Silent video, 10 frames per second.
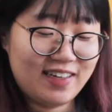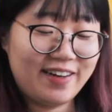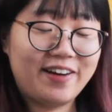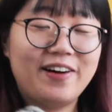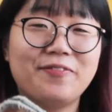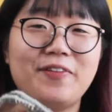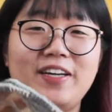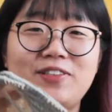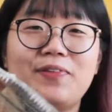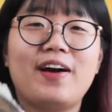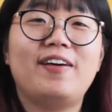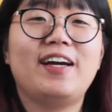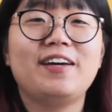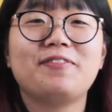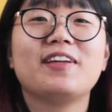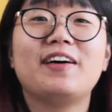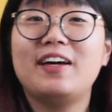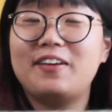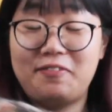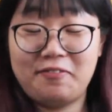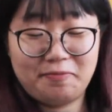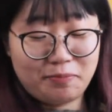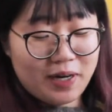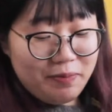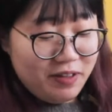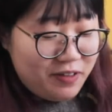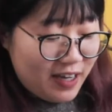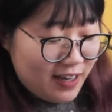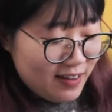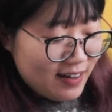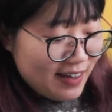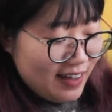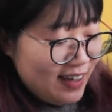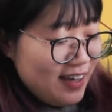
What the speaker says: I can't wait to wear it. Even like I probably can like